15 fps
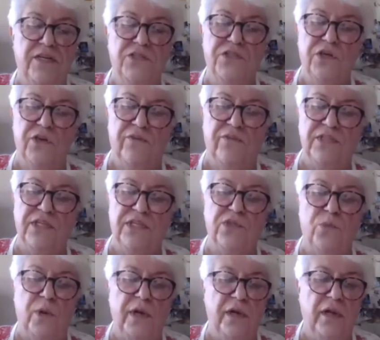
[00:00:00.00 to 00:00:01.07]
service, as
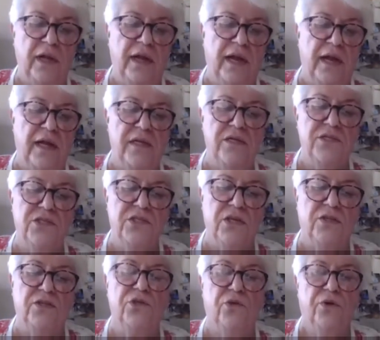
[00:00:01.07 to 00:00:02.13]
well as
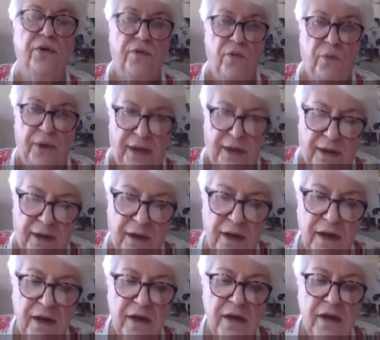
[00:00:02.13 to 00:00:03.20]
during the week.
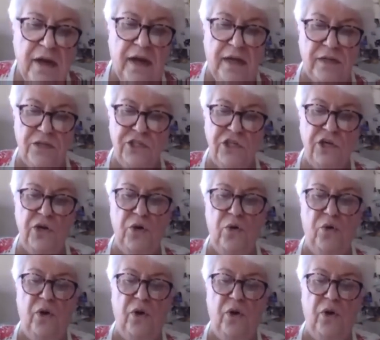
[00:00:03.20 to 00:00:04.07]
And so